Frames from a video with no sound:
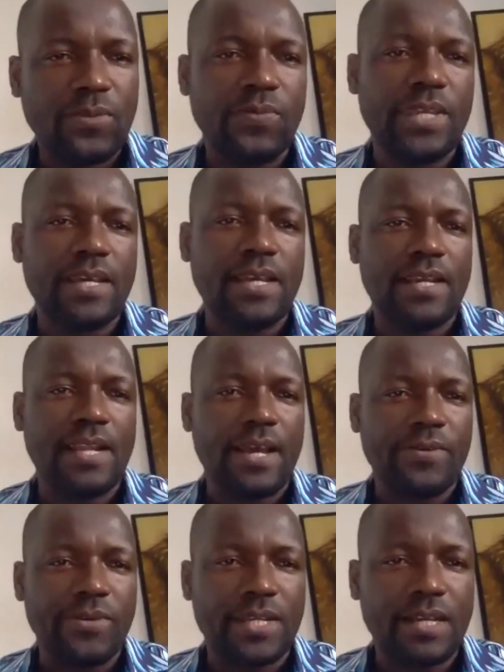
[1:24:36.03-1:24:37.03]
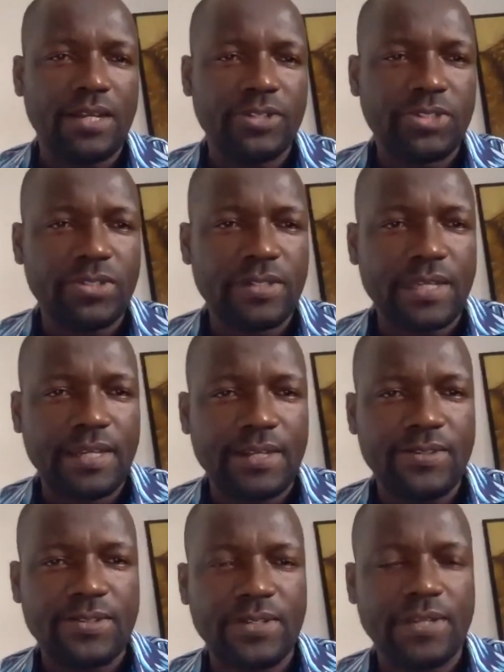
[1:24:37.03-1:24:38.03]
We are an agricultural
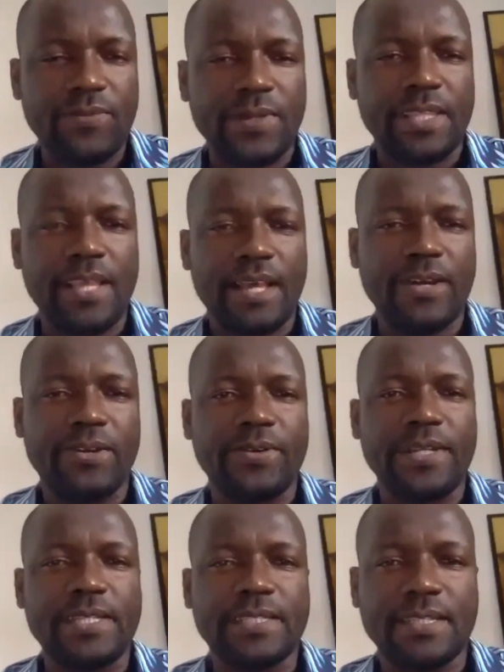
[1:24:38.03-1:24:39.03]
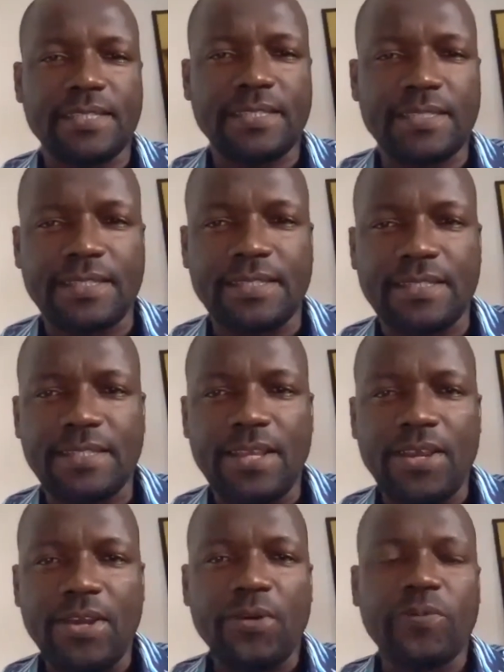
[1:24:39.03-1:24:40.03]
country with hungry citizens.
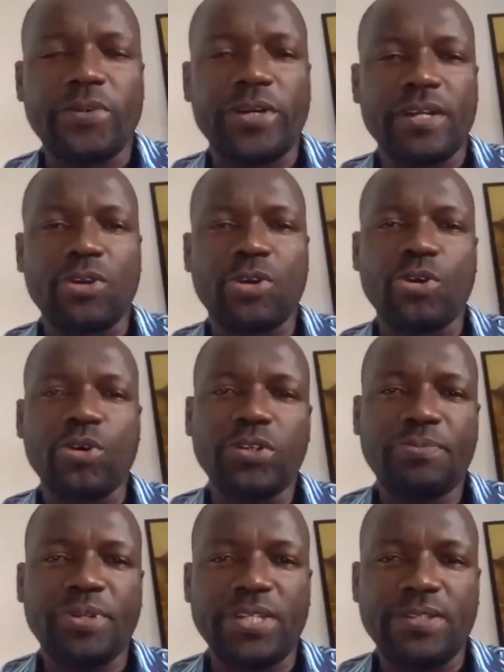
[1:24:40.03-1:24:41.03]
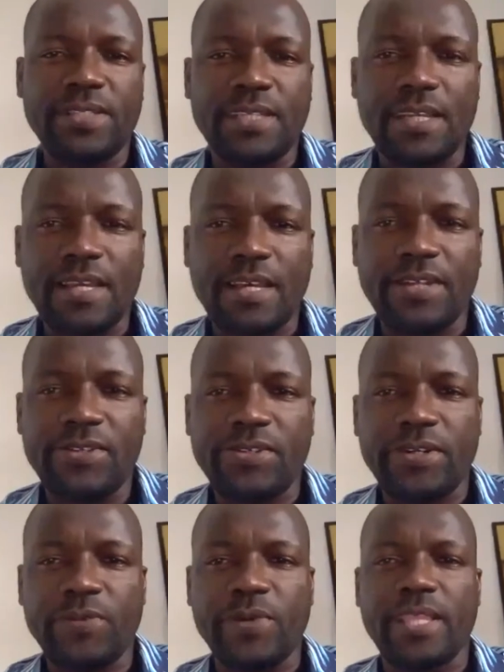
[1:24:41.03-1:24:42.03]
We're a gold-producing
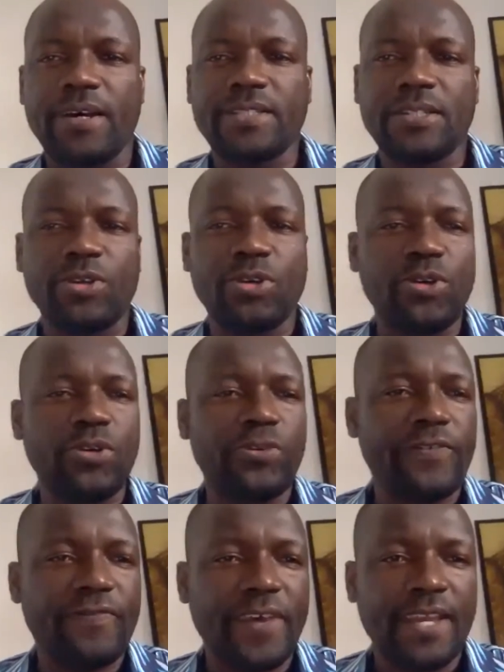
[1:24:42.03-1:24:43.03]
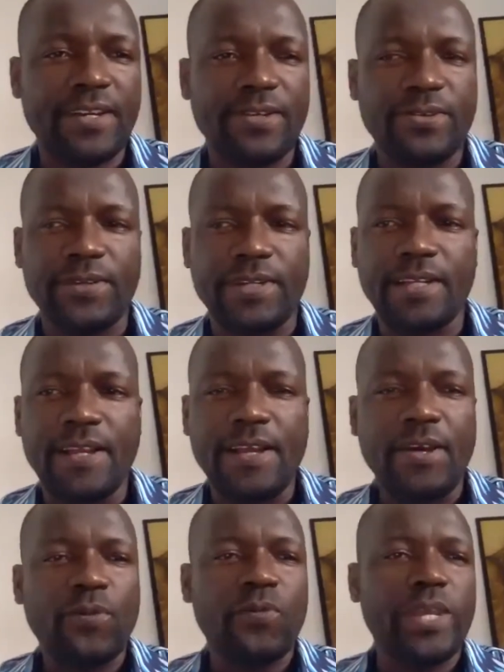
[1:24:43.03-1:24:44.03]
country without a gold refinery.
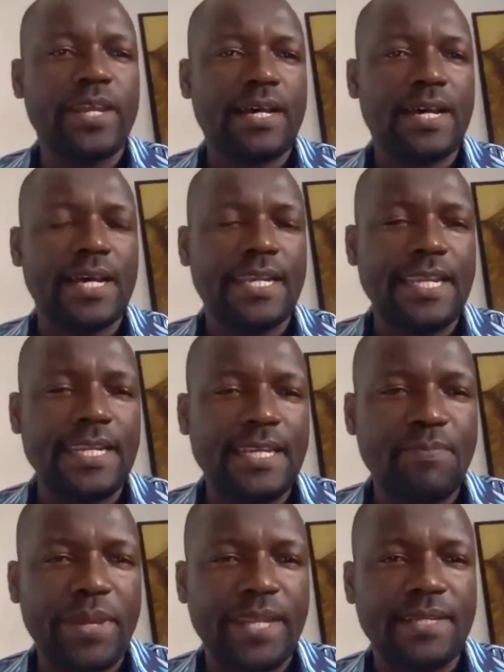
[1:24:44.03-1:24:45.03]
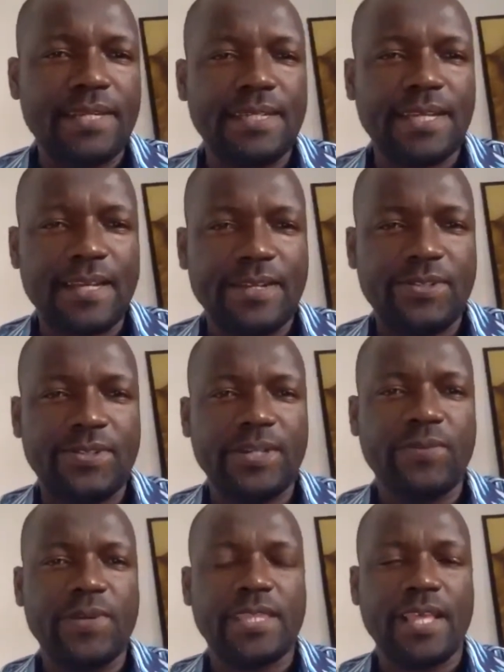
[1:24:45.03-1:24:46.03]
We are an independent
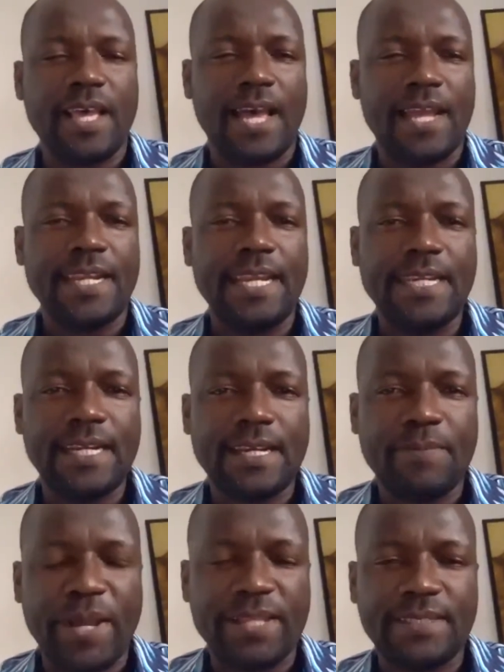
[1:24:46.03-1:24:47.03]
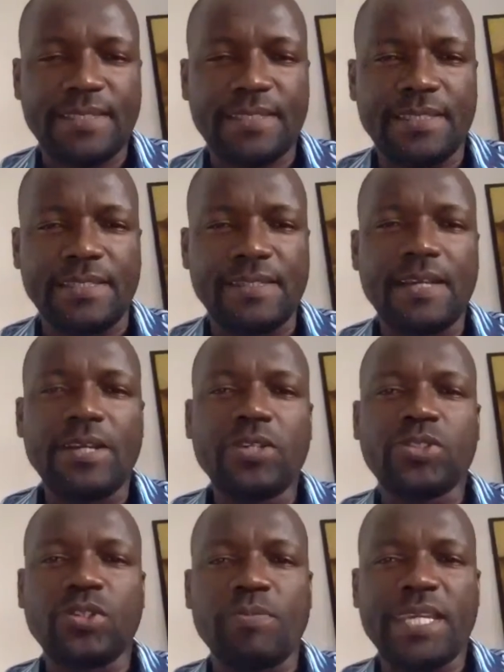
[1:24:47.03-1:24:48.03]
country with an incapacity
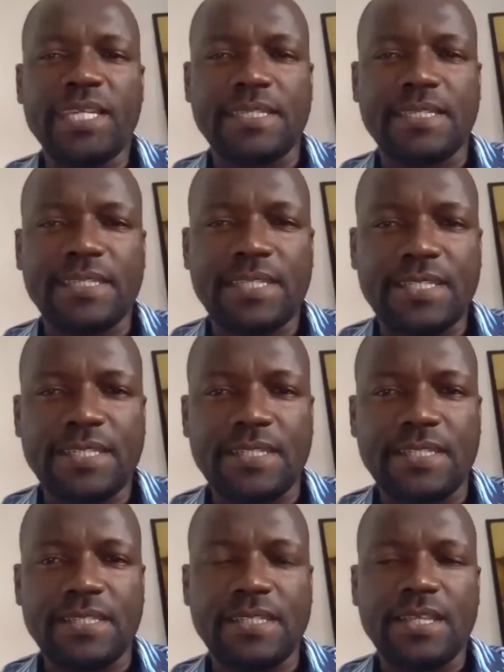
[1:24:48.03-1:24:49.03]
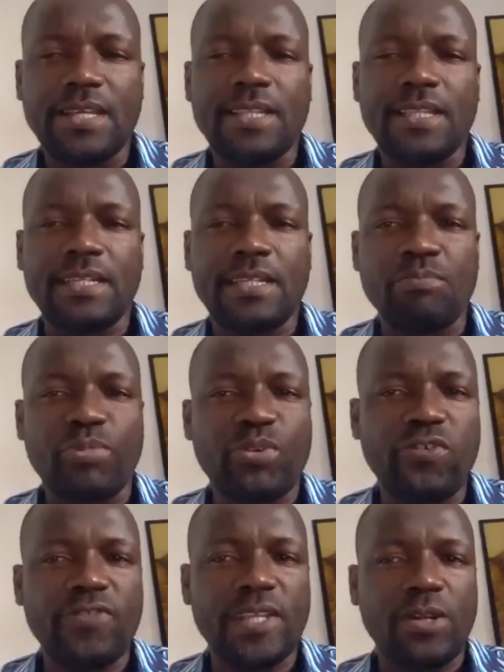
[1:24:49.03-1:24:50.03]
to make decisions that
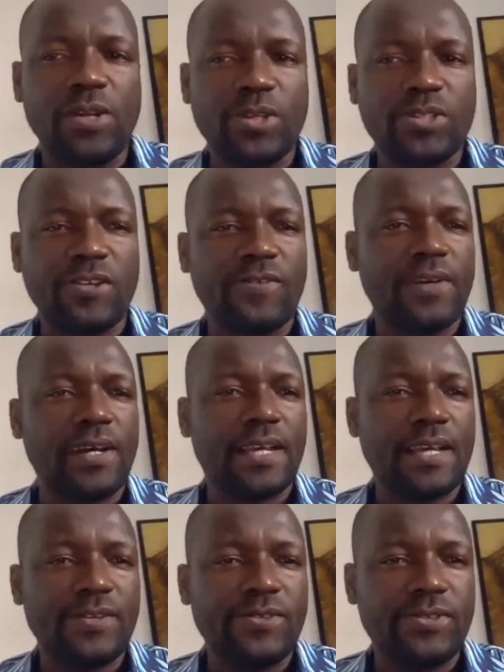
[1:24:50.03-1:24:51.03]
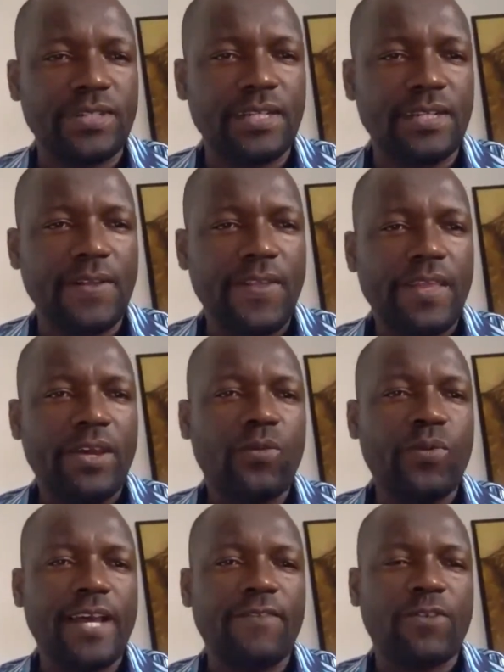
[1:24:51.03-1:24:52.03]
improve the lot of our country.
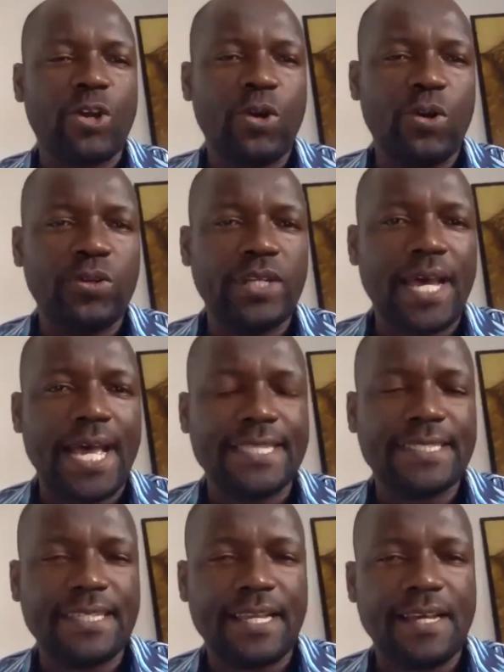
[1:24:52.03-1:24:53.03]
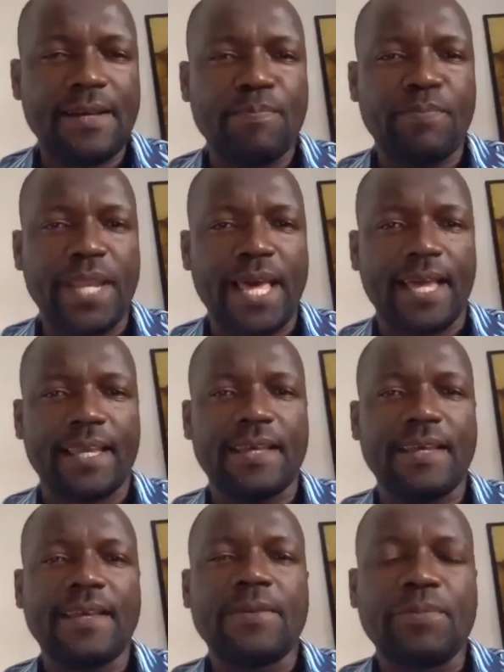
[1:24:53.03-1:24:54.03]
We have called our star black
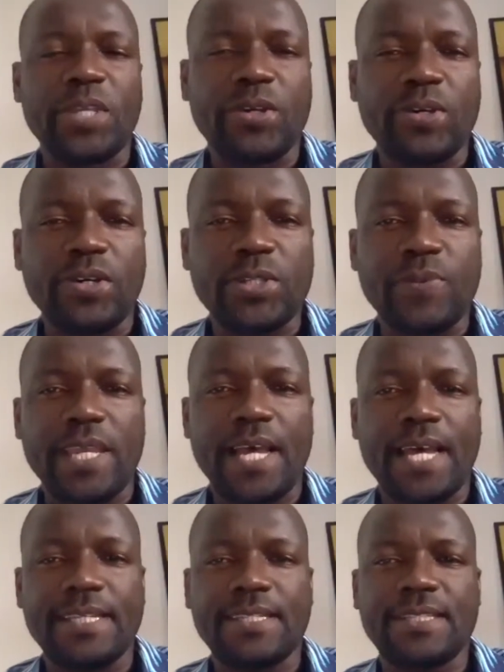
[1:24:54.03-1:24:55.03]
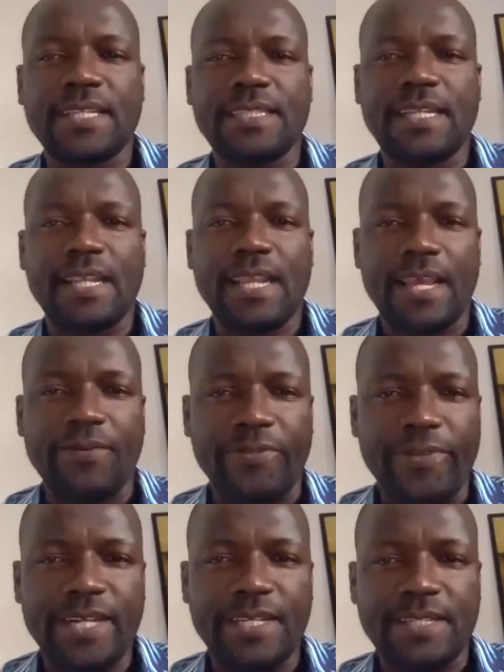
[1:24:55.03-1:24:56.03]
because we had a certain
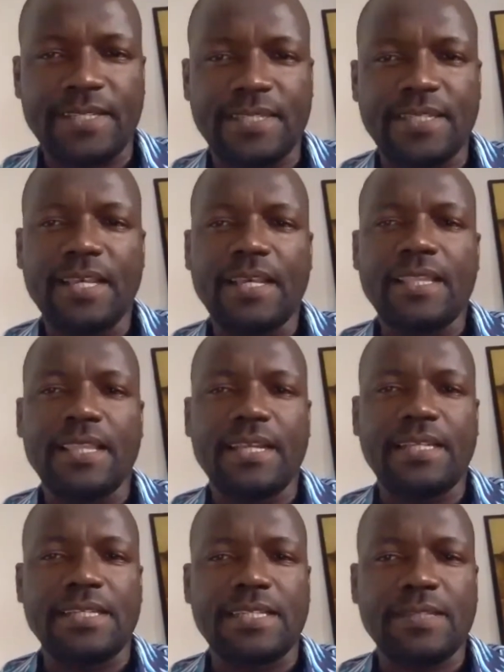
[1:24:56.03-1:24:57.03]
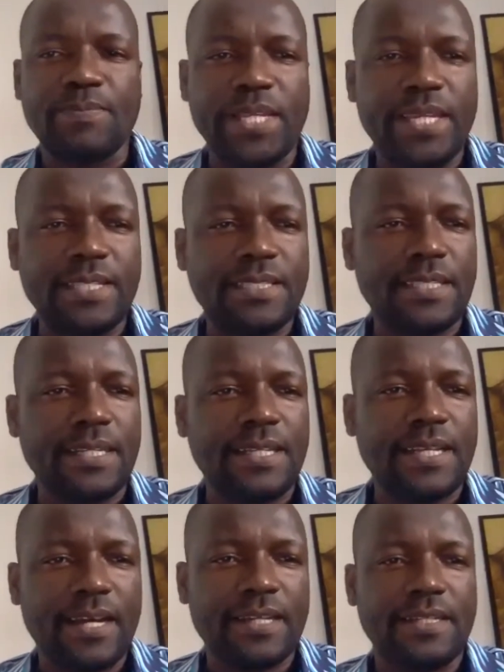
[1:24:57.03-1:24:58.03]
radiance that displaced the
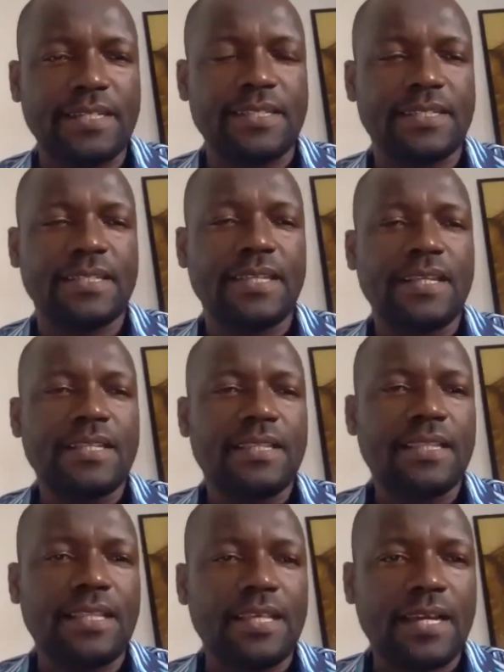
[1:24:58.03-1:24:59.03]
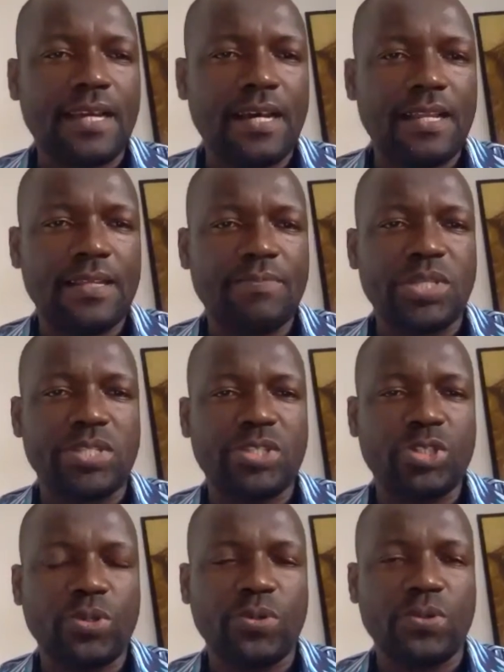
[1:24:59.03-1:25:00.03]
darkness that the color
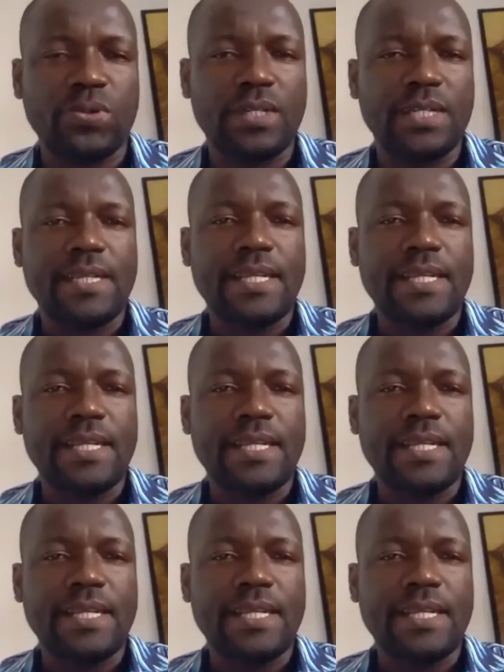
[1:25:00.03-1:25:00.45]
bestowed.